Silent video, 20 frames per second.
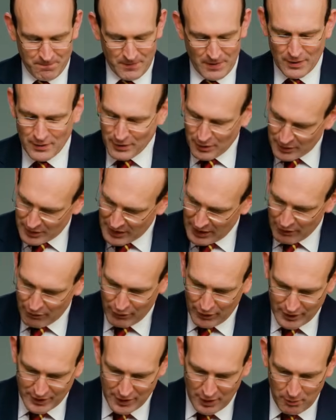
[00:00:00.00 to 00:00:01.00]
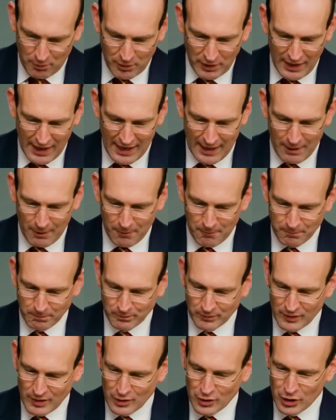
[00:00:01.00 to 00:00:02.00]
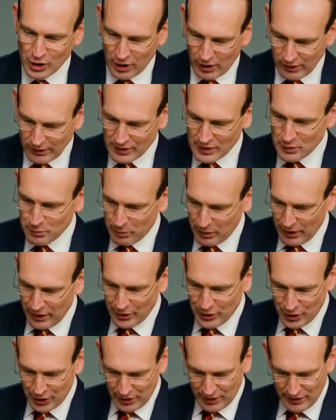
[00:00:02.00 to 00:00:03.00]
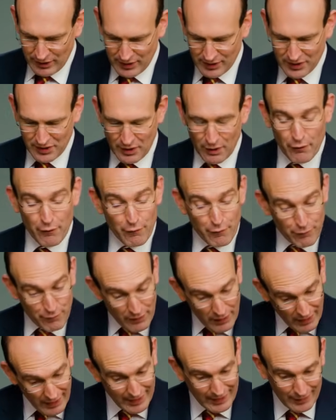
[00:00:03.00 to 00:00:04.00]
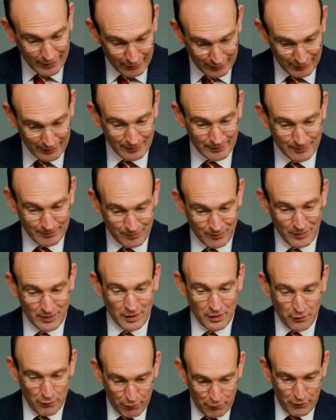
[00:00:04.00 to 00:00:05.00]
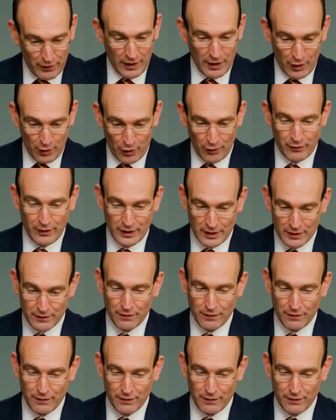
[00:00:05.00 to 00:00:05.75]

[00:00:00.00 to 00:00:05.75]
So, see, for example, how Charles Spurgeon's filial fear of his